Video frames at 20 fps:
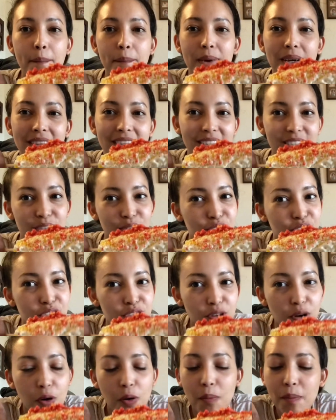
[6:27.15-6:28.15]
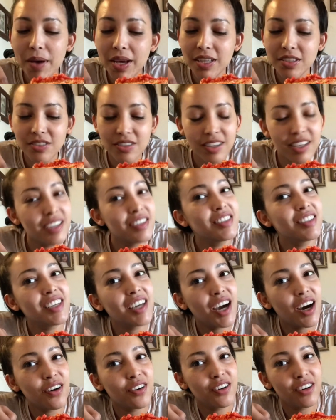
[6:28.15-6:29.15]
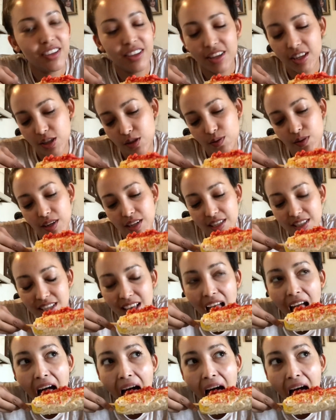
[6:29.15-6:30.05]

but this one is homemade, so let's see how good this one is.